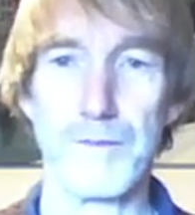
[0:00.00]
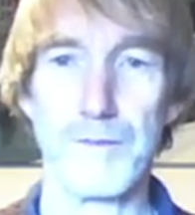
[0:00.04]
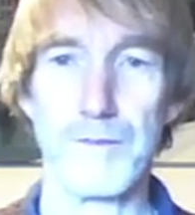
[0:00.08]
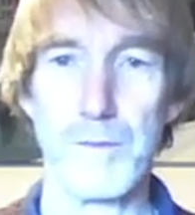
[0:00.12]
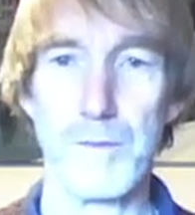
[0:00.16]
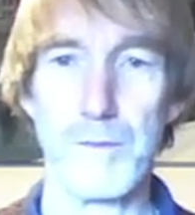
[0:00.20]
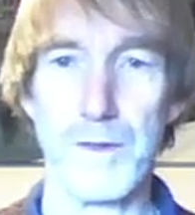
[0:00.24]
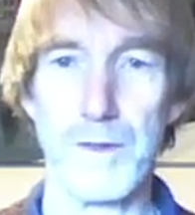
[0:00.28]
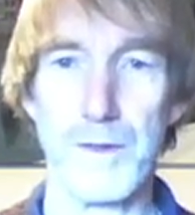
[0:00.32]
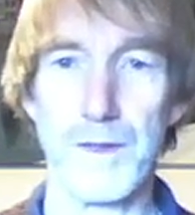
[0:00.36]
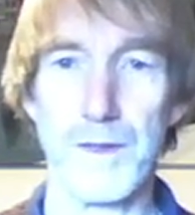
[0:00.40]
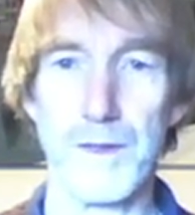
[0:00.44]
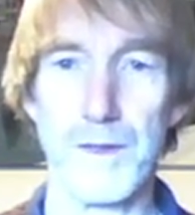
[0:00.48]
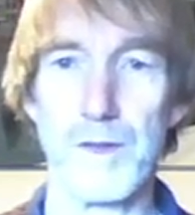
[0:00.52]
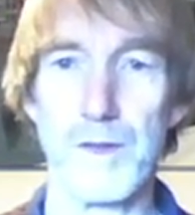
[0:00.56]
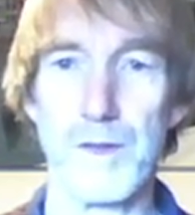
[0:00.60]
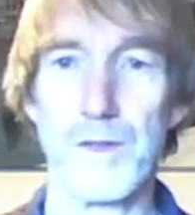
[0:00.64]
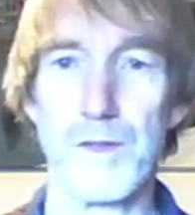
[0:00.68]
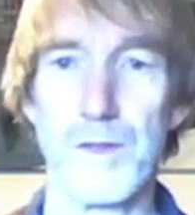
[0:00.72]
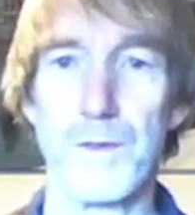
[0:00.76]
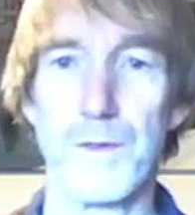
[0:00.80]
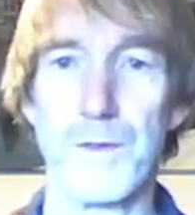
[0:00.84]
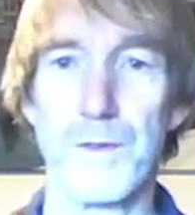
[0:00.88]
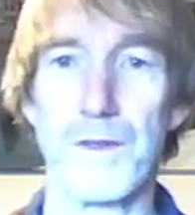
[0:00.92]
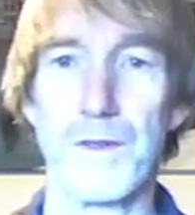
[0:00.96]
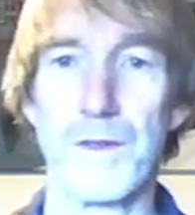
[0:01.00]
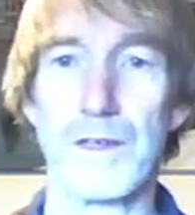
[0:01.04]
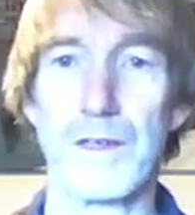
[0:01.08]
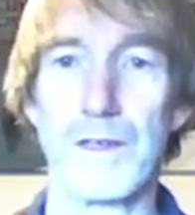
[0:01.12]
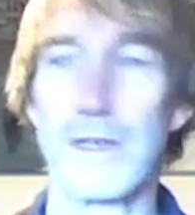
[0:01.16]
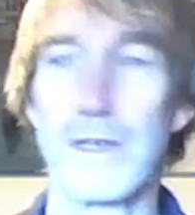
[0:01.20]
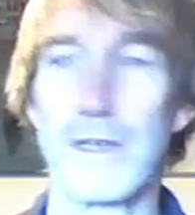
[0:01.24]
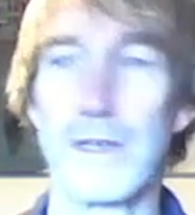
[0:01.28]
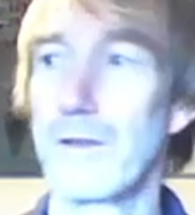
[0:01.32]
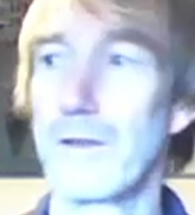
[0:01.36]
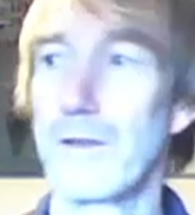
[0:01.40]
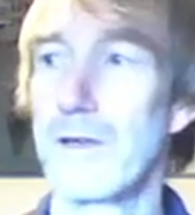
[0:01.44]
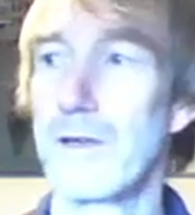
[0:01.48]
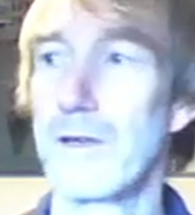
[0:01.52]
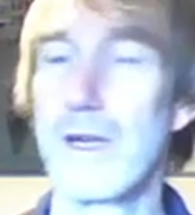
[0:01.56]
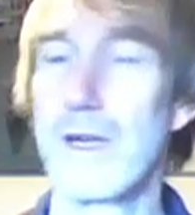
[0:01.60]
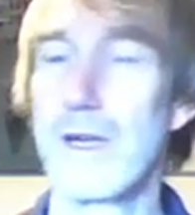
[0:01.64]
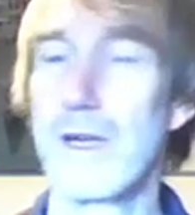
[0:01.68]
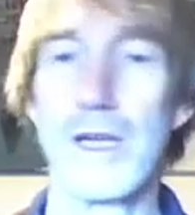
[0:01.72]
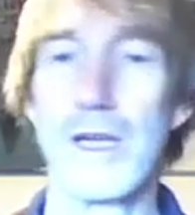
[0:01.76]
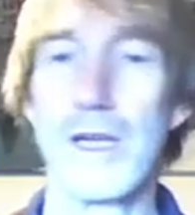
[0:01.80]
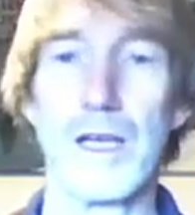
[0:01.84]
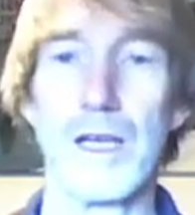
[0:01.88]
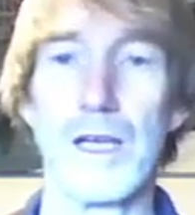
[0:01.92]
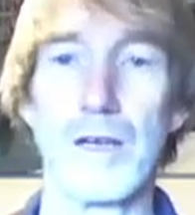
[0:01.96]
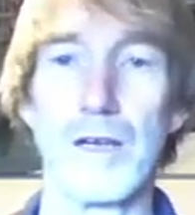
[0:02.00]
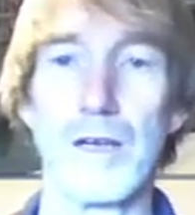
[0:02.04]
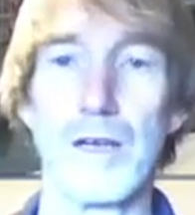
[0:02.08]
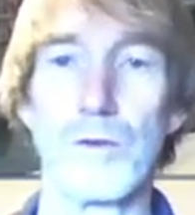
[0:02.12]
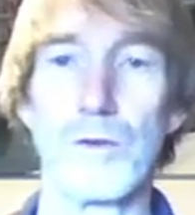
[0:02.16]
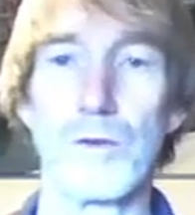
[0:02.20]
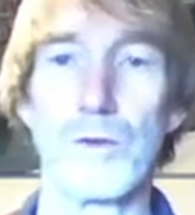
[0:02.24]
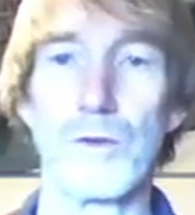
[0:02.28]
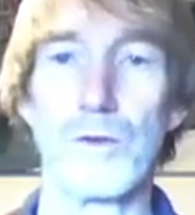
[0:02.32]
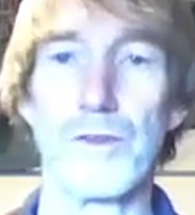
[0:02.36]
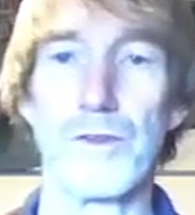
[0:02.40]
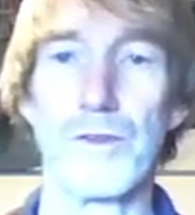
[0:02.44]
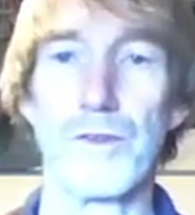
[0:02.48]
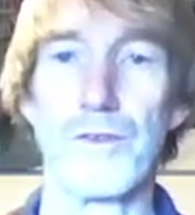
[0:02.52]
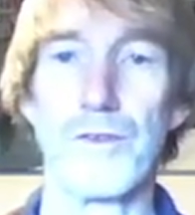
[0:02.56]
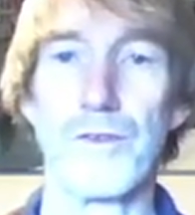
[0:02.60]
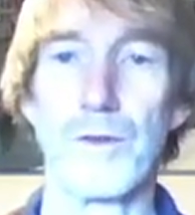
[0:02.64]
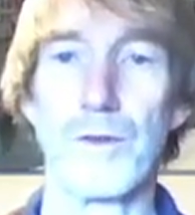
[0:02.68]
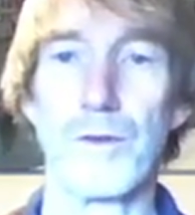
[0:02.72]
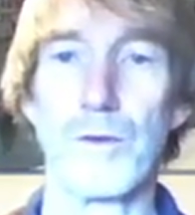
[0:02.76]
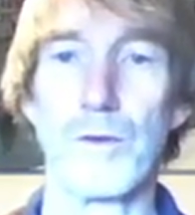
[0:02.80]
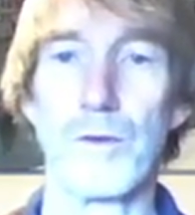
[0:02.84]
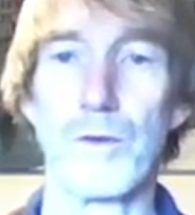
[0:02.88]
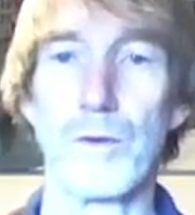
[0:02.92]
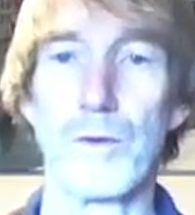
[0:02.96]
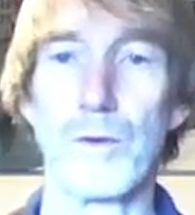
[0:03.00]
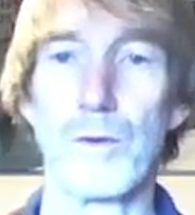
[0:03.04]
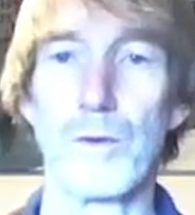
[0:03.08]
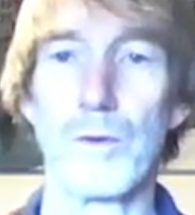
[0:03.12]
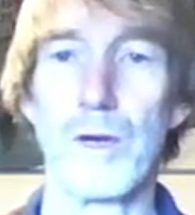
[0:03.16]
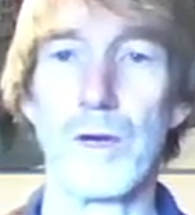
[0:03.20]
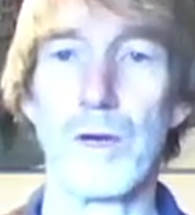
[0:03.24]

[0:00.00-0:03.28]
this 8-inch cyclone in order to